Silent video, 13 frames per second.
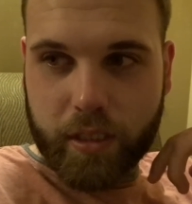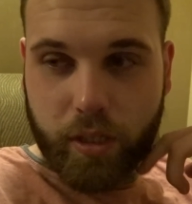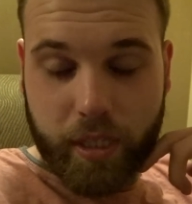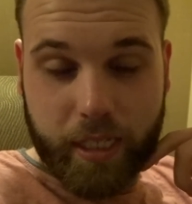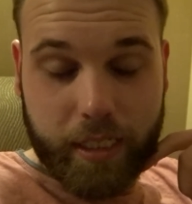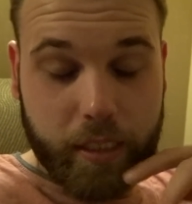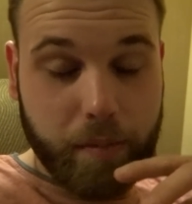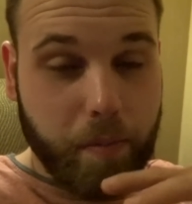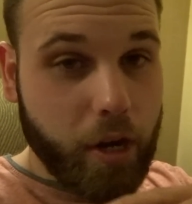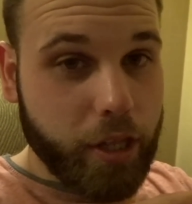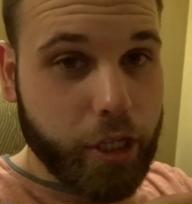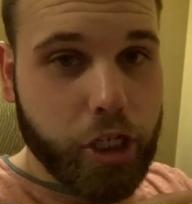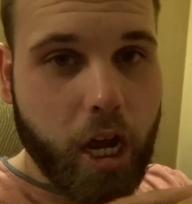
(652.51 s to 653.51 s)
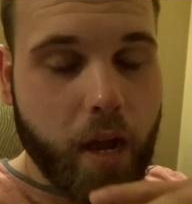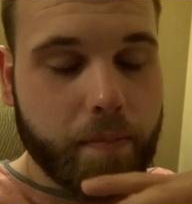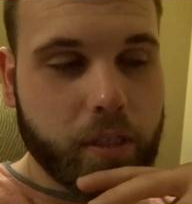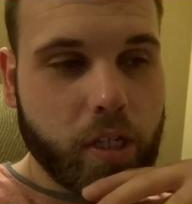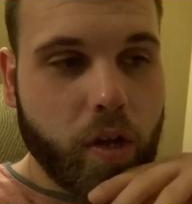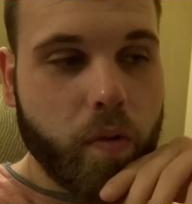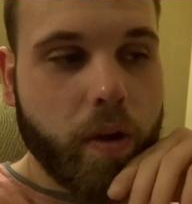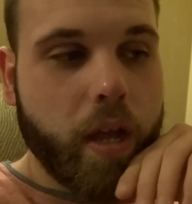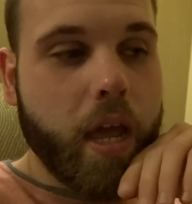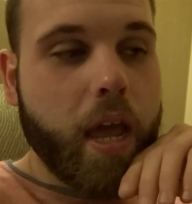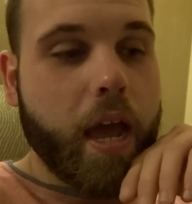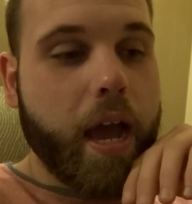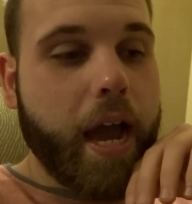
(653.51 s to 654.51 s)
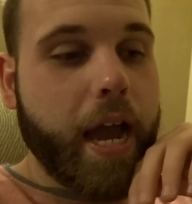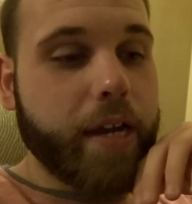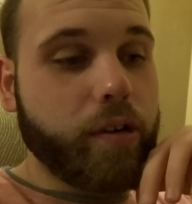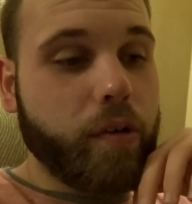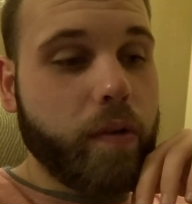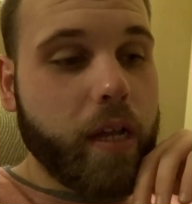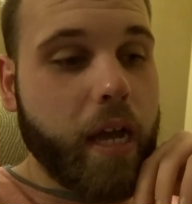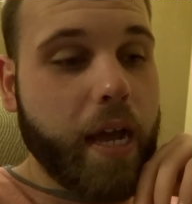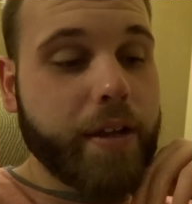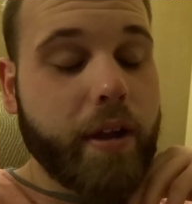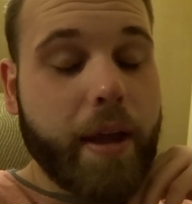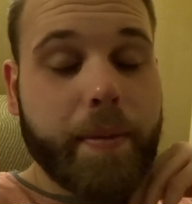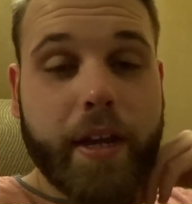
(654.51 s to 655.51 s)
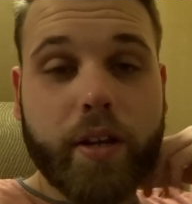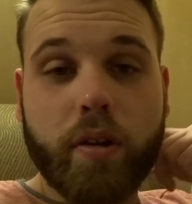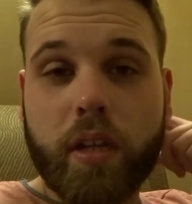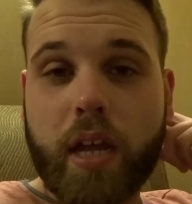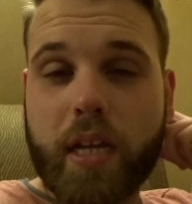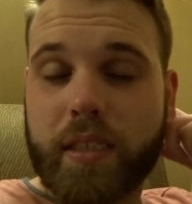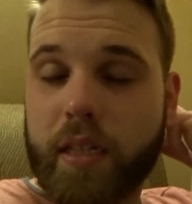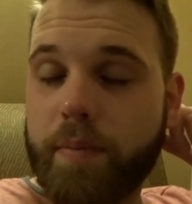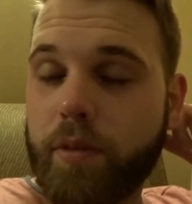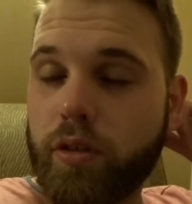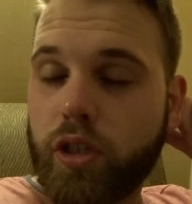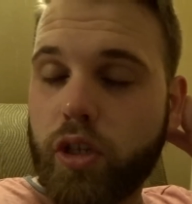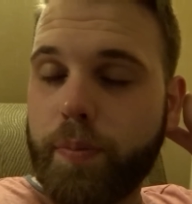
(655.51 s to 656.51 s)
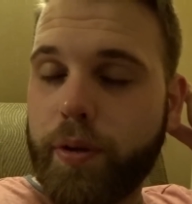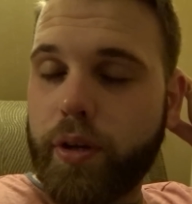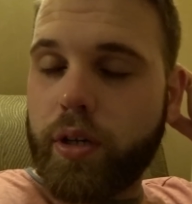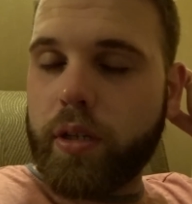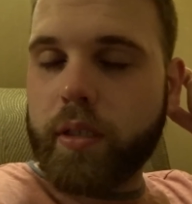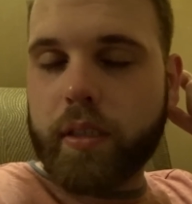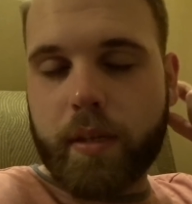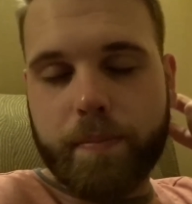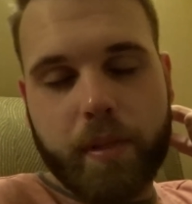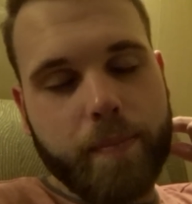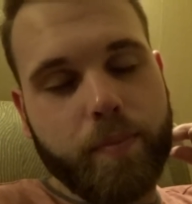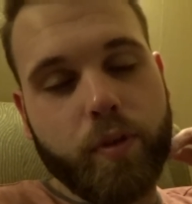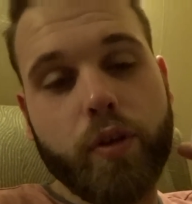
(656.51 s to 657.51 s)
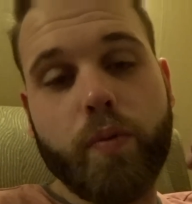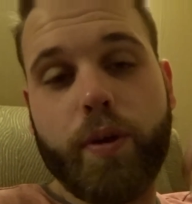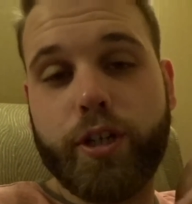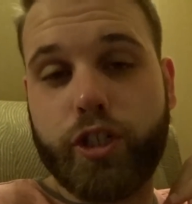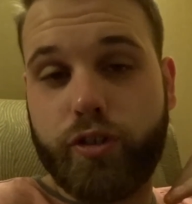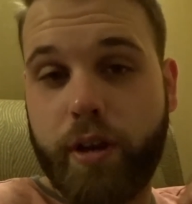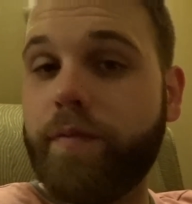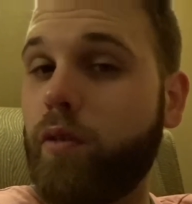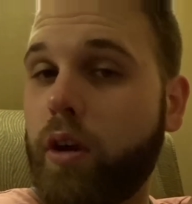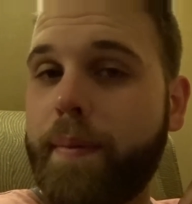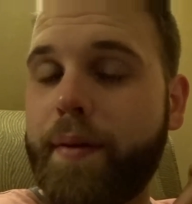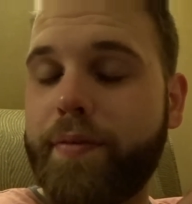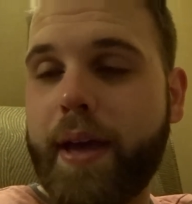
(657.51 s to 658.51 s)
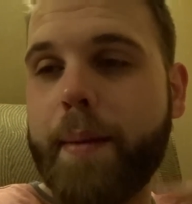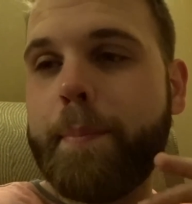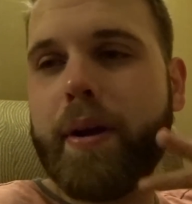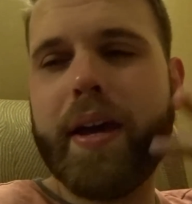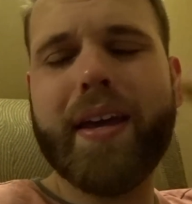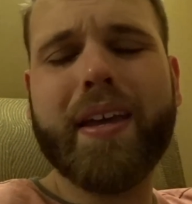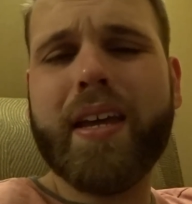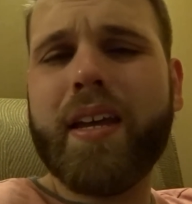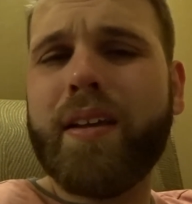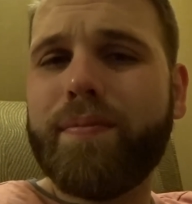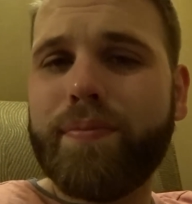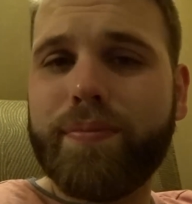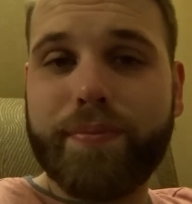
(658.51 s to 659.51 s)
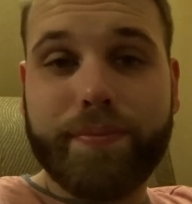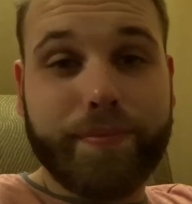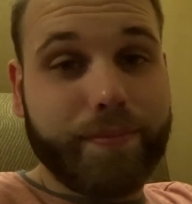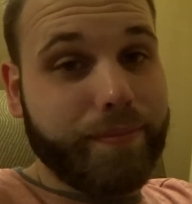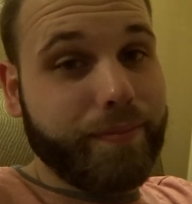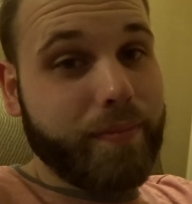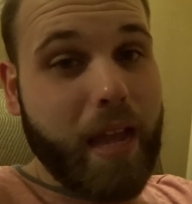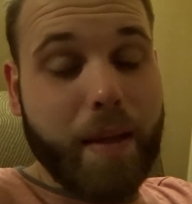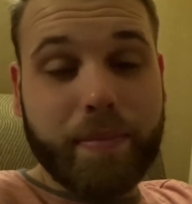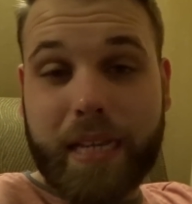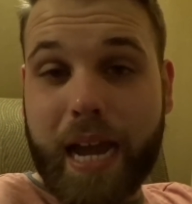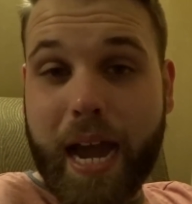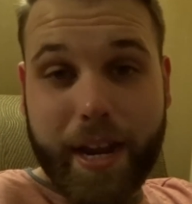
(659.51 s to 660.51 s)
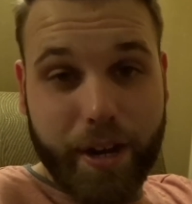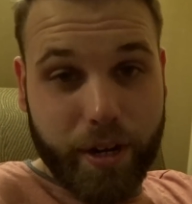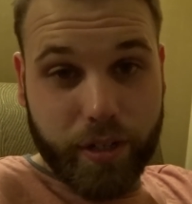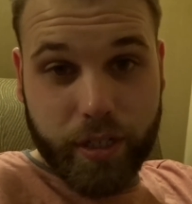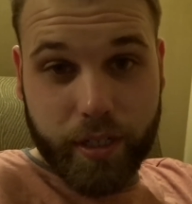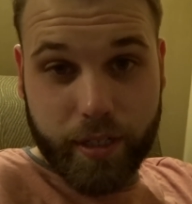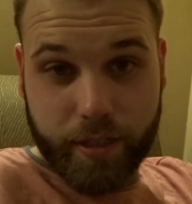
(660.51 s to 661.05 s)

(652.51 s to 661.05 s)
So this is a part of the job. So I don't know. I know some YouTubers, some people who are straightforward about that, but I'm tired.